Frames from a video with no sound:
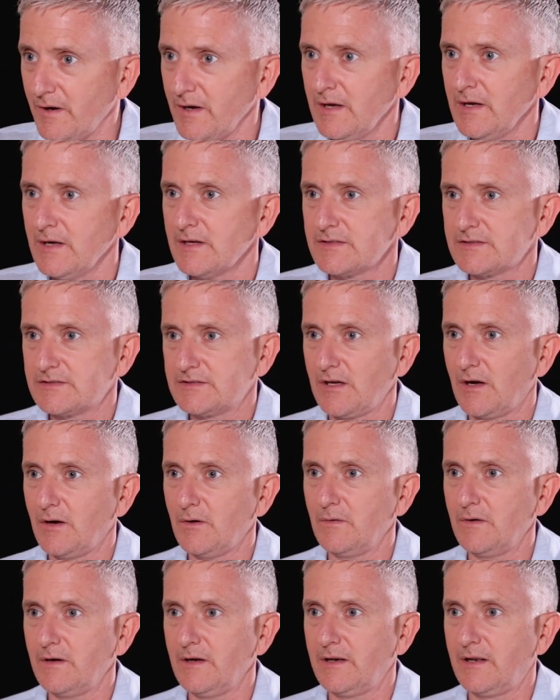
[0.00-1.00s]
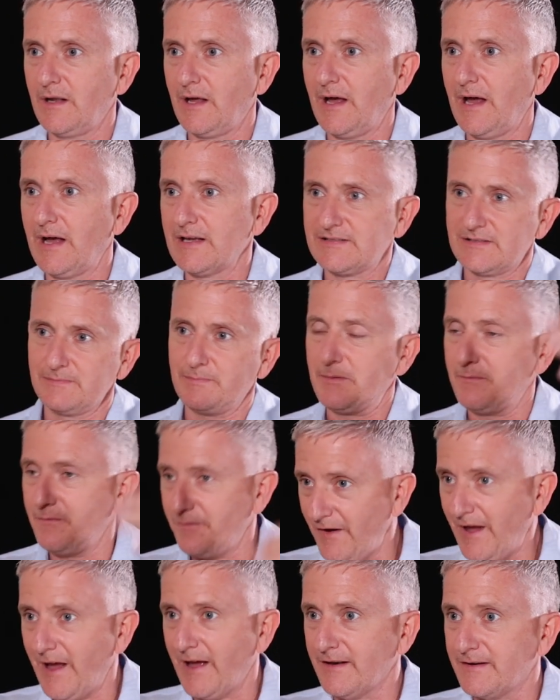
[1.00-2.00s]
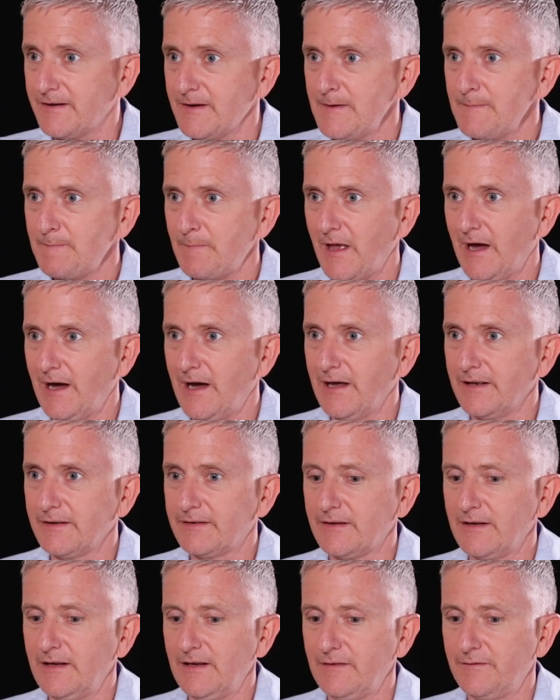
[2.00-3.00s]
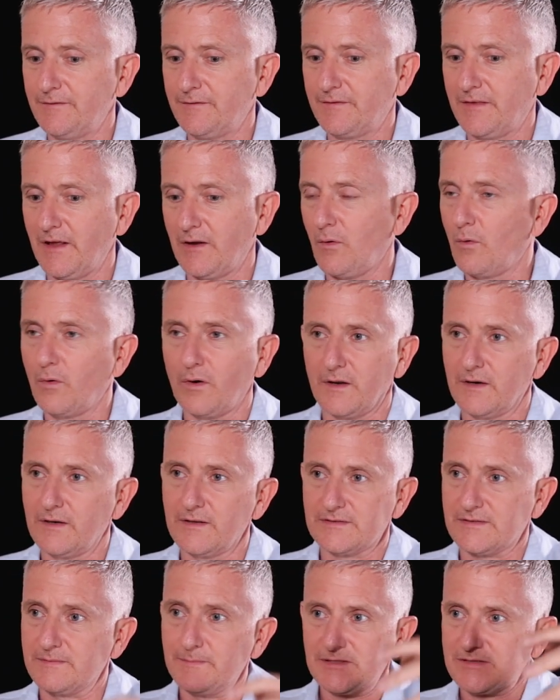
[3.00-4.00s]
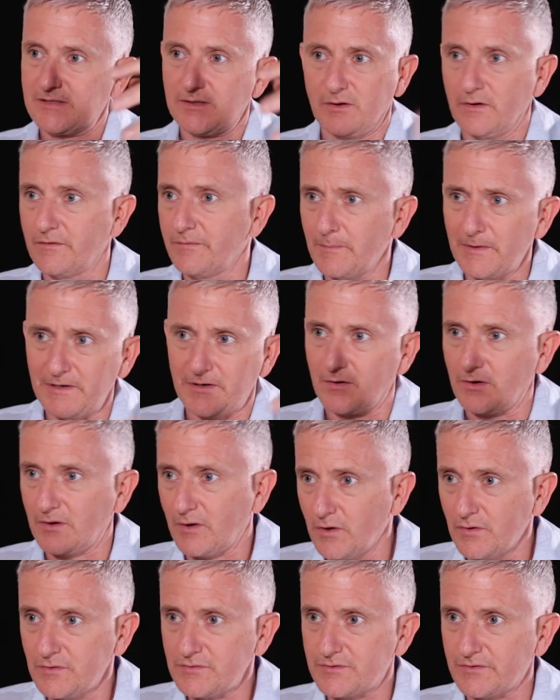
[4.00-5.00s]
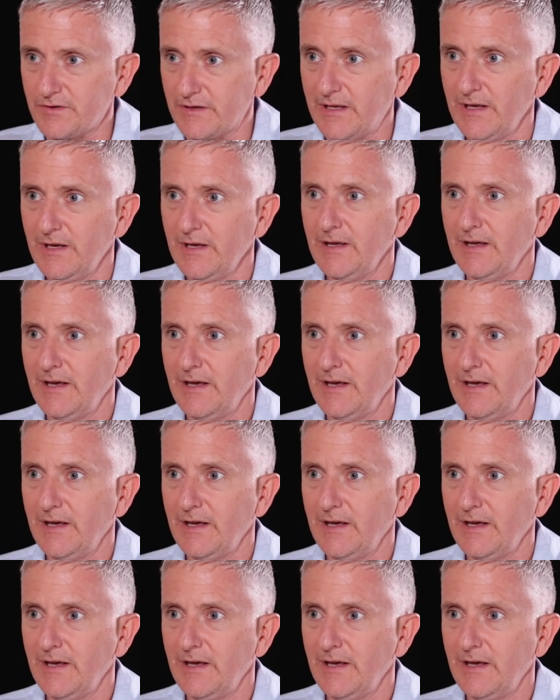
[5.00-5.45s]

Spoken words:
Right. So it has to be fed. And if that organism is a government or a country,